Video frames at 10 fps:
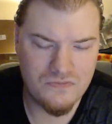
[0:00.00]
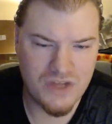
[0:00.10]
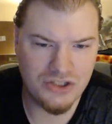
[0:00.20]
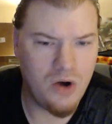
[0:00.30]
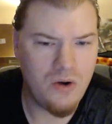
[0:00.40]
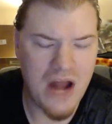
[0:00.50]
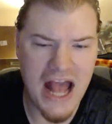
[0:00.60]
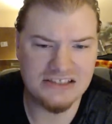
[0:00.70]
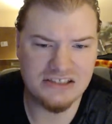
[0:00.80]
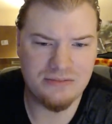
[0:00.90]
Don't
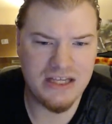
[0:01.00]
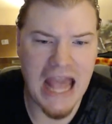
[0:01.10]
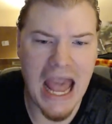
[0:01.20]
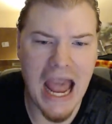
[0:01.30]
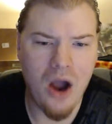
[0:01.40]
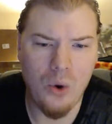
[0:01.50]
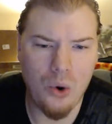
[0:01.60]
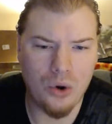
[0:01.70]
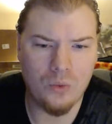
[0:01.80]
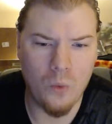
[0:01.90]
ask me how
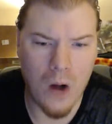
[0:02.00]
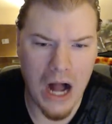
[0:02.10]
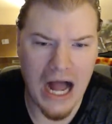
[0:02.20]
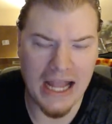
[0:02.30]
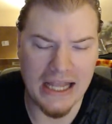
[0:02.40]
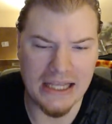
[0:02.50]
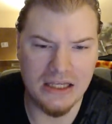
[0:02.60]
or why